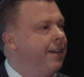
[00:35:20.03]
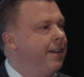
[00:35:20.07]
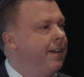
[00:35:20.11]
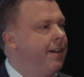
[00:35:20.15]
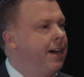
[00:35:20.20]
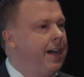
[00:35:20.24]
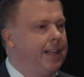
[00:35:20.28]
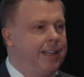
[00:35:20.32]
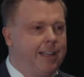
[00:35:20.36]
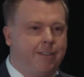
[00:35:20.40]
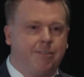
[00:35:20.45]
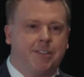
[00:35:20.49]

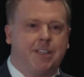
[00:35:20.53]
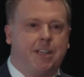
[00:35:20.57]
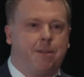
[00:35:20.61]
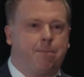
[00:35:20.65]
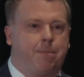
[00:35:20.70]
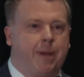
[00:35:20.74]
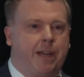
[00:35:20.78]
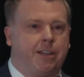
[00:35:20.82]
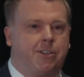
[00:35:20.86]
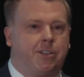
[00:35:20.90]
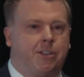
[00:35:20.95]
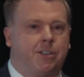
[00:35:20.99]
I love seeing
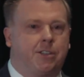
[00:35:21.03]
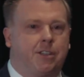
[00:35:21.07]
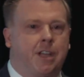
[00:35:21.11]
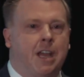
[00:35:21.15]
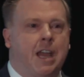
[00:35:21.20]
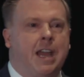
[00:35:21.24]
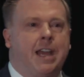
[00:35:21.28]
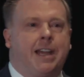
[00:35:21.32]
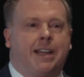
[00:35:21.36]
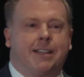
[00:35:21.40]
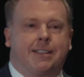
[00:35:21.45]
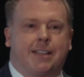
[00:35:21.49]
patients,
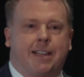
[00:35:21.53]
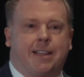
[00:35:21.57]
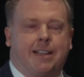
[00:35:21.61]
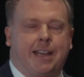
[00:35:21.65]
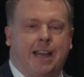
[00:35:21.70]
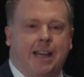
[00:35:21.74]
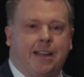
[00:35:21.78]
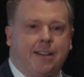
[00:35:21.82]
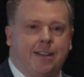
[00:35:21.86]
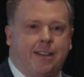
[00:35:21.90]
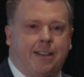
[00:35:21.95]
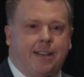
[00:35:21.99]
because at the
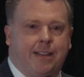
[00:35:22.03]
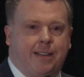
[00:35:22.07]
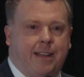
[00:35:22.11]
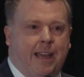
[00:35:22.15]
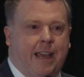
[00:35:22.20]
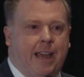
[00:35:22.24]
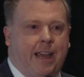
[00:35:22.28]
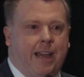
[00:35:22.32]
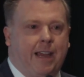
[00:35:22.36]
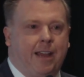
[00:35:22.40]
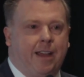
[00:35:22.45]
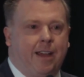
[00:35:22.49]
end of the
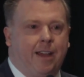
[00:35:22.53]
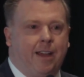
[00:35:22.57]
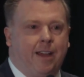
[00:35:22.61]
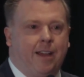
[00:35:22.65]
day,